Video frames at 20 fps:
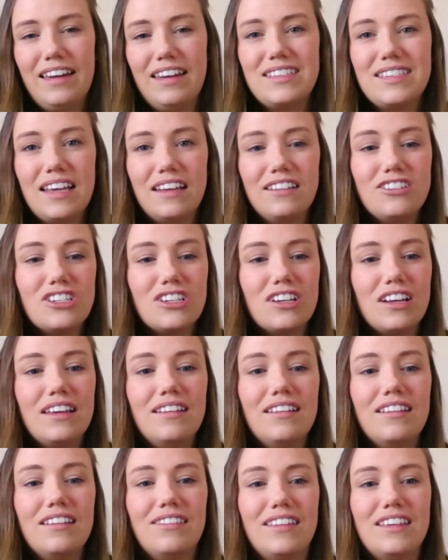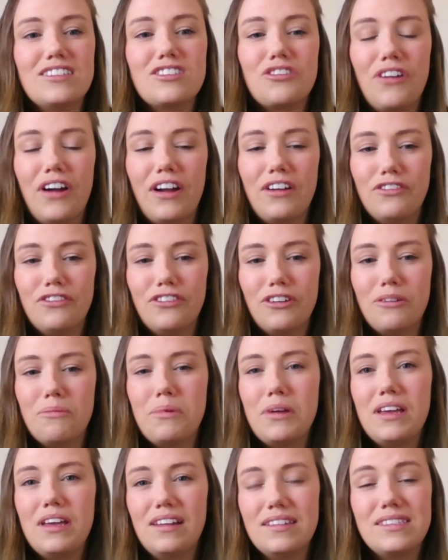Essentially, this ground for
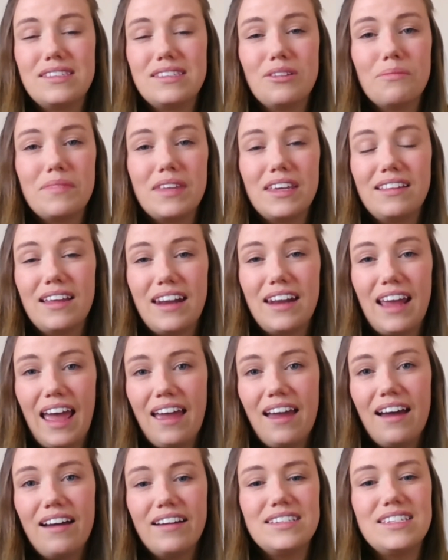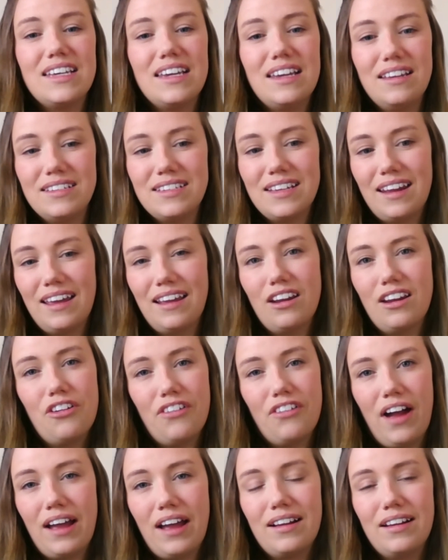appeal is something that AIT did
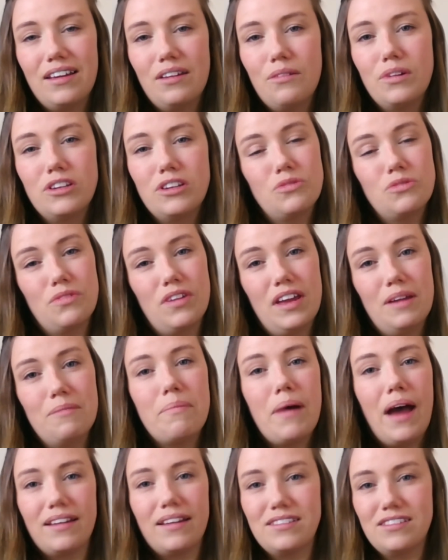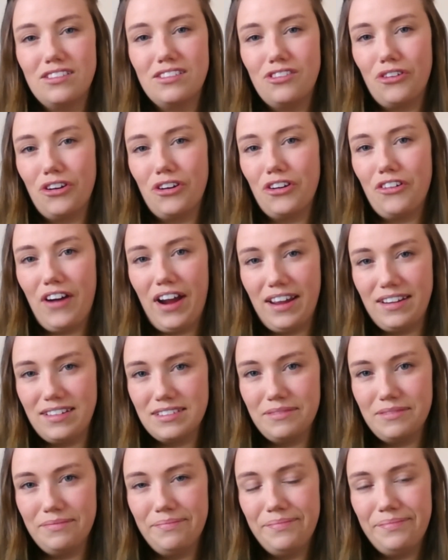incorrectly, which impacted your
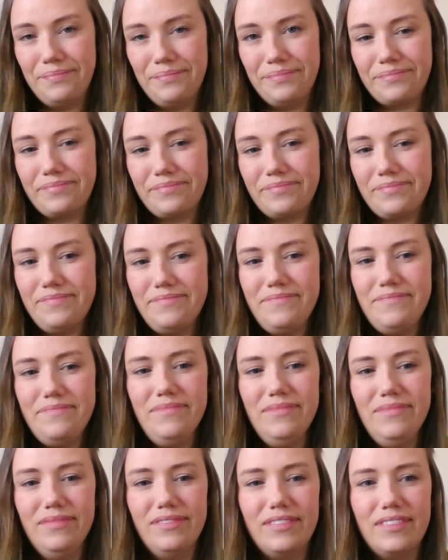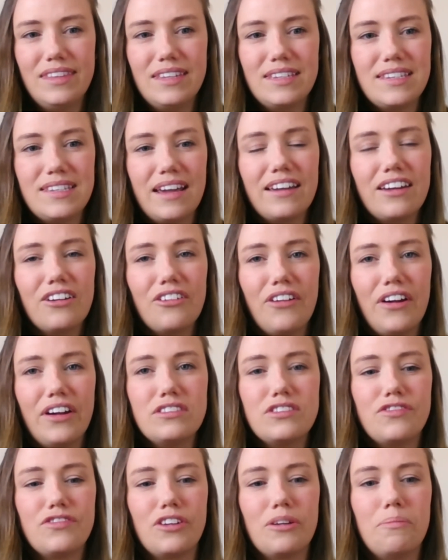grade. The second
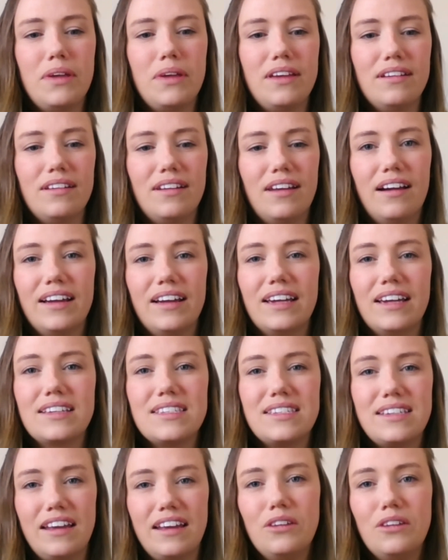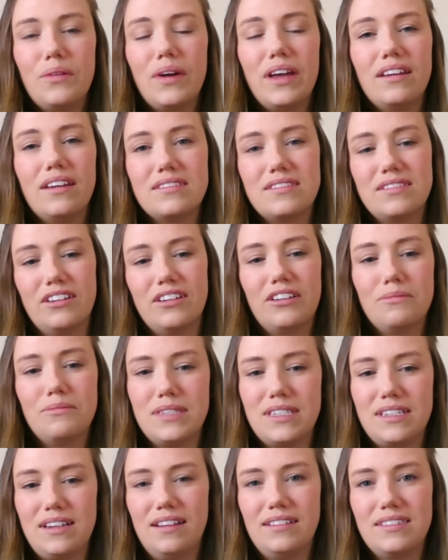grounds for appeal are extenuating
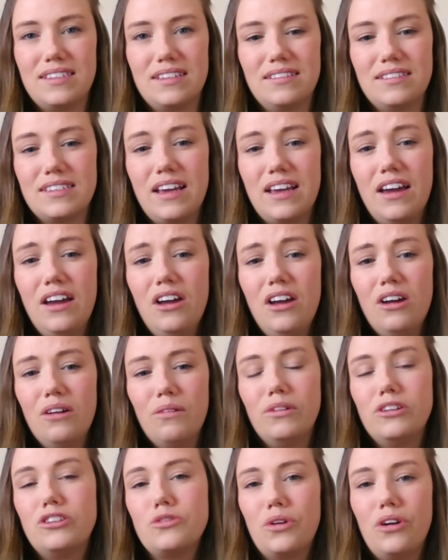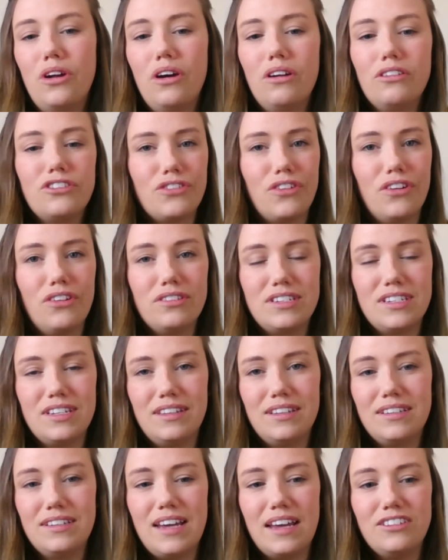circumstances, which were not drawn to
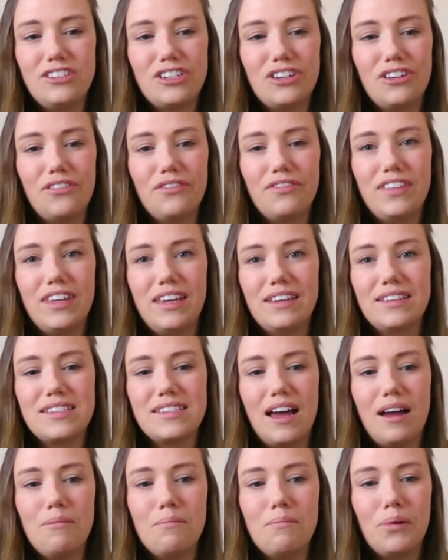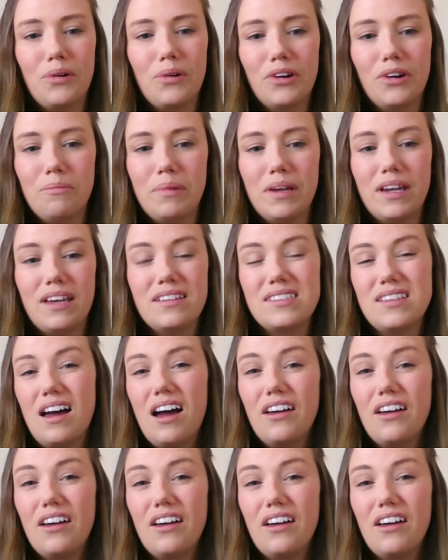the attention of the exam board because